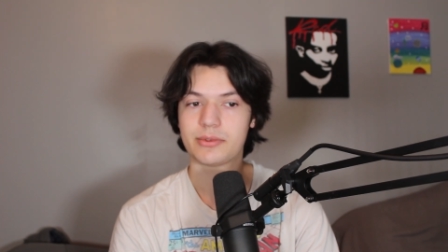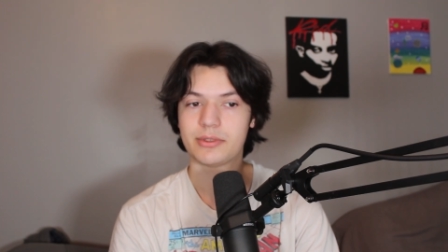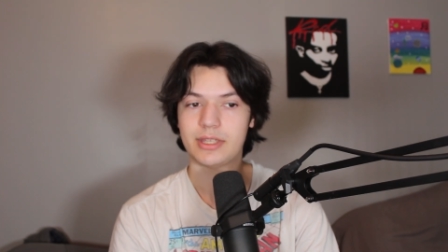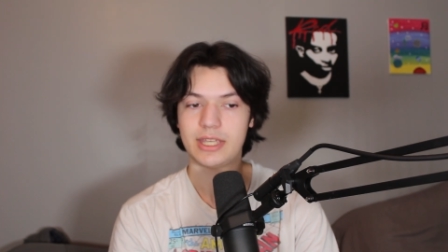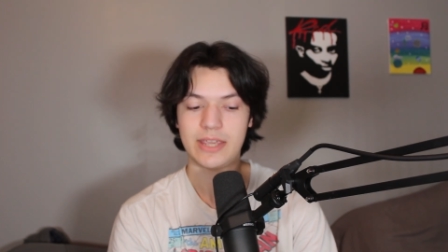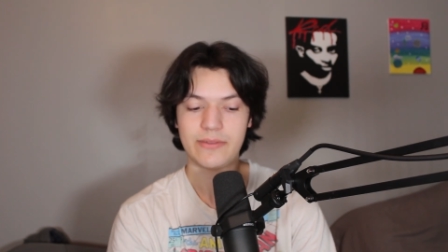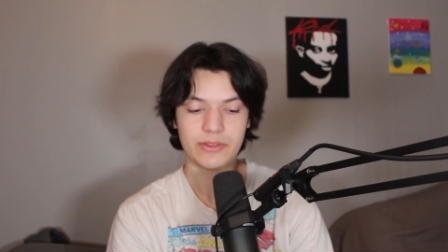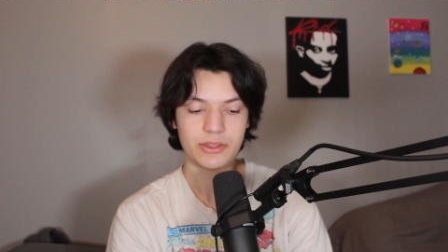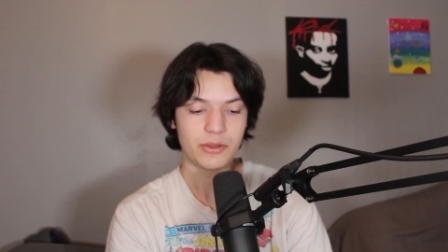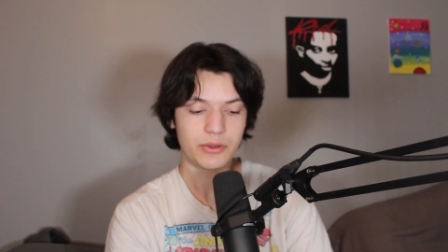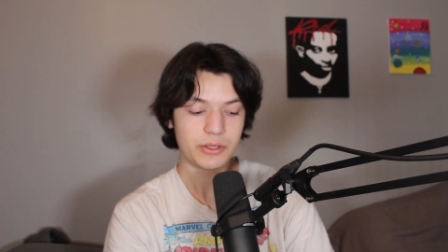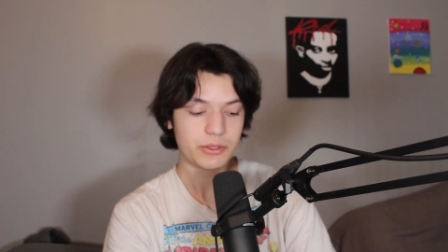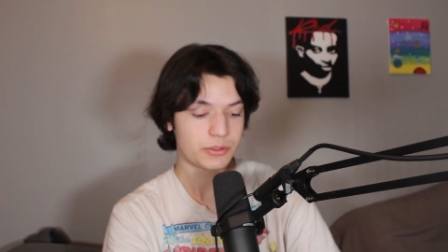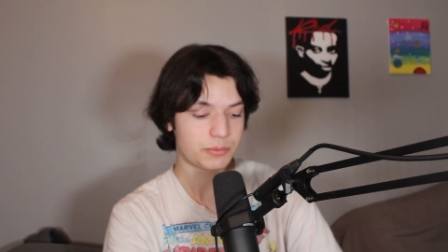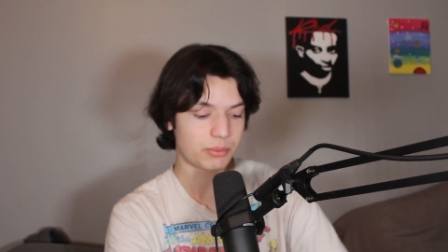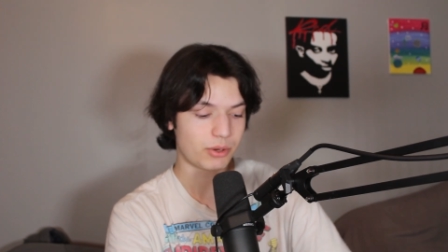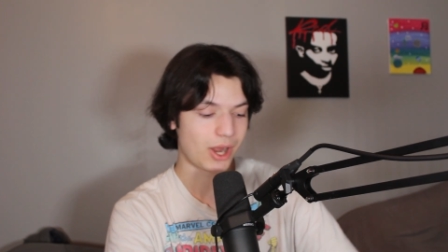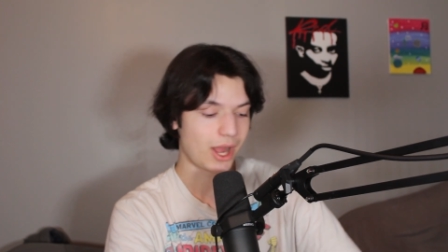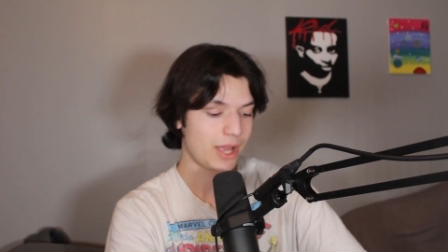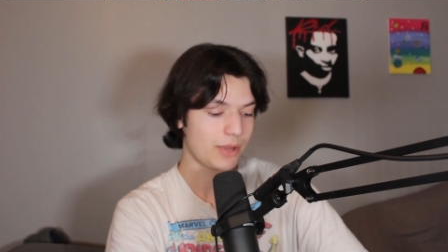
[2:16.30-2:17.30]
even though he
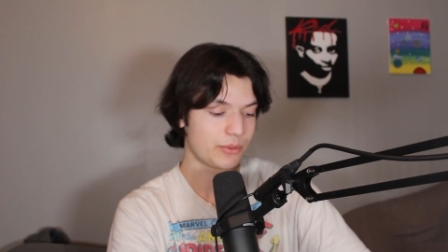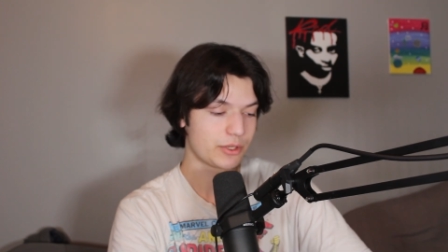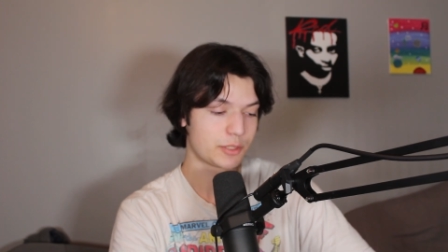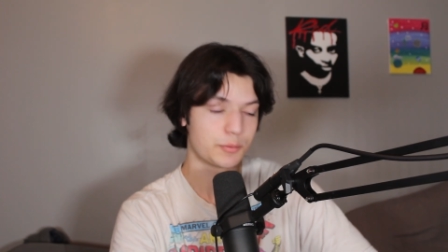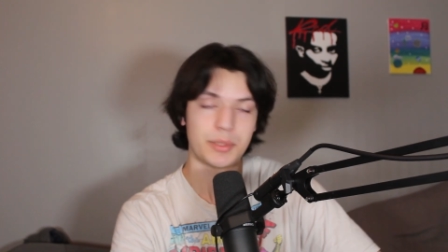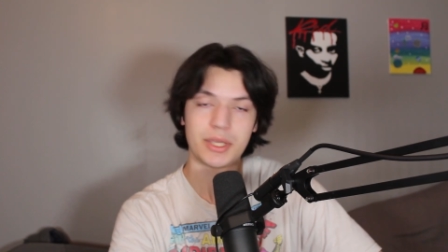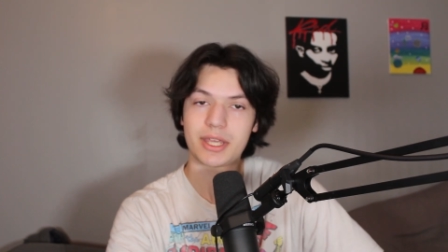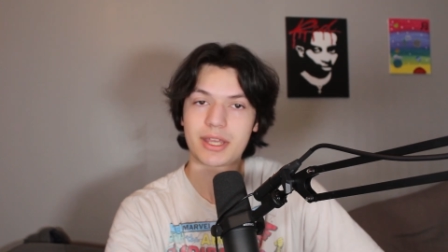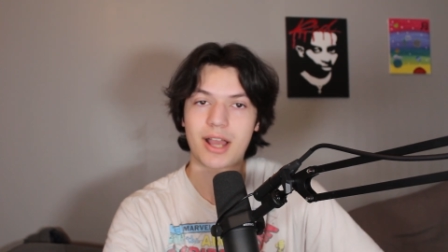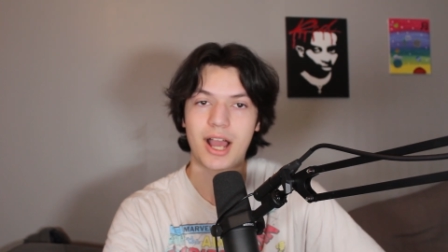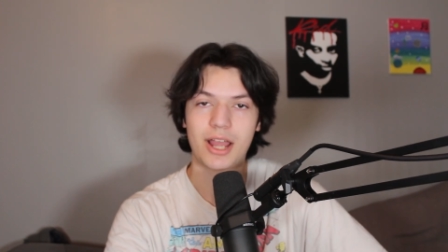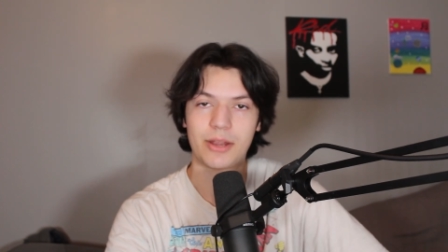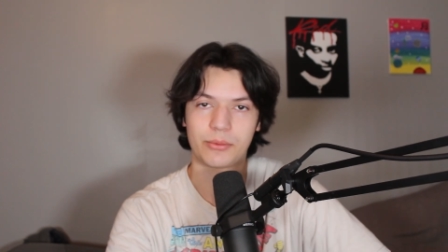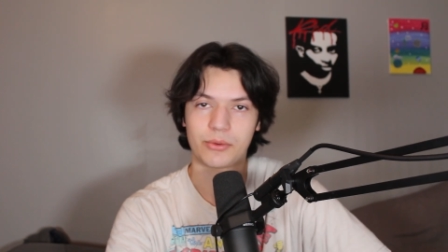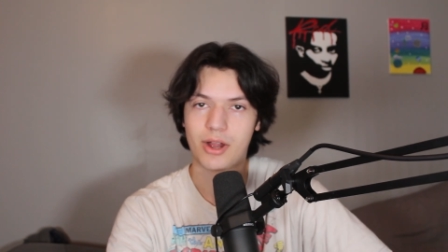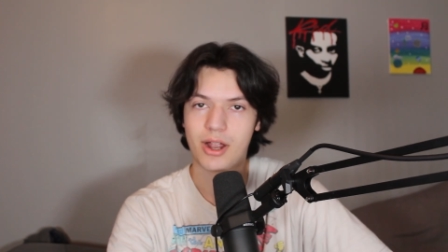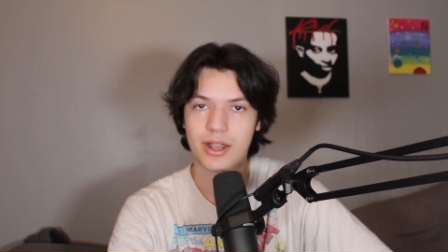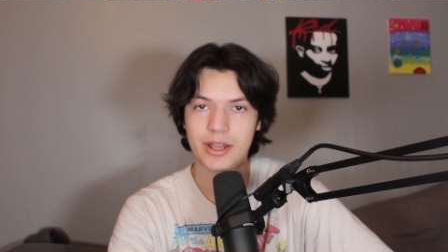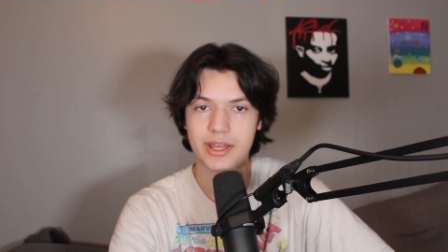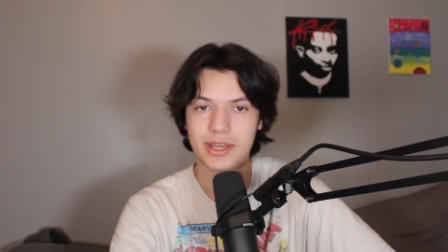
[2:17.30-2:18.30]
probably was being
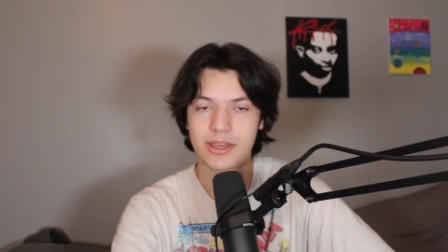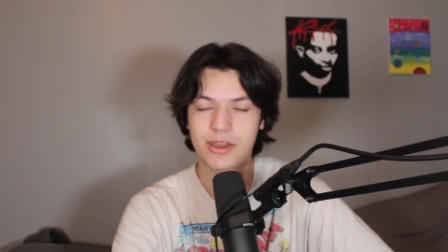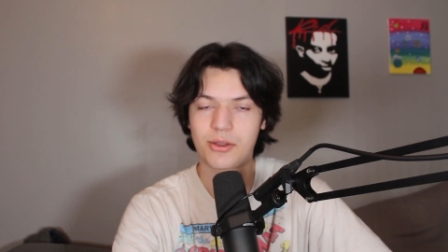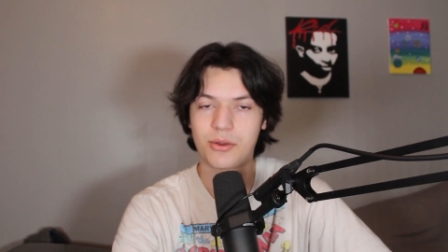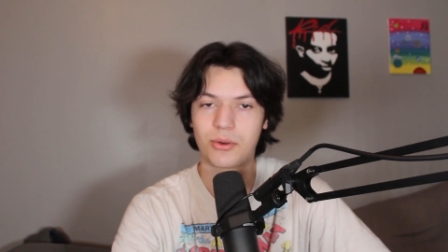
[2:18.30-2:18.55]
ironic